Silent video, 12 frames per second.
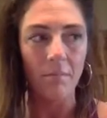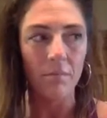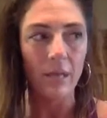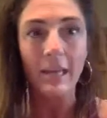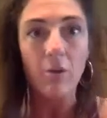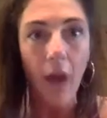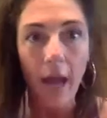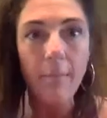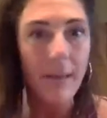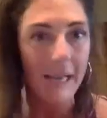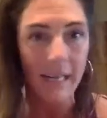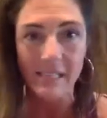like you got to
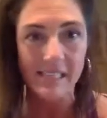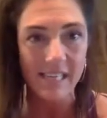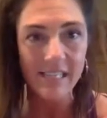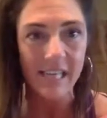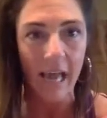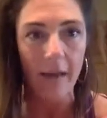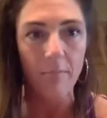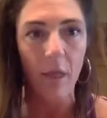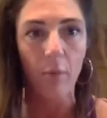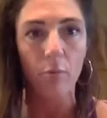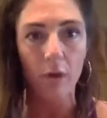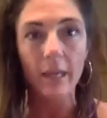be consistent.
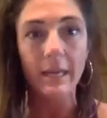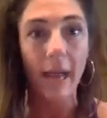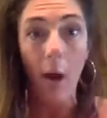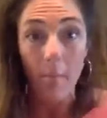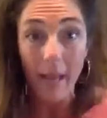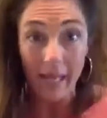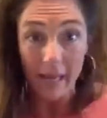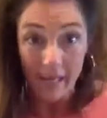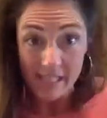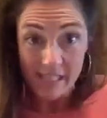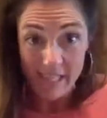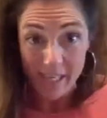And really now I'm making
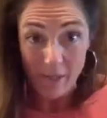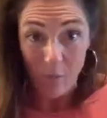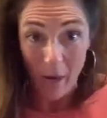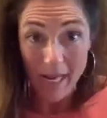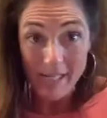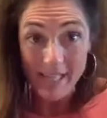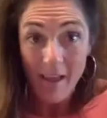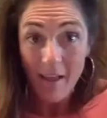it 6 weeks.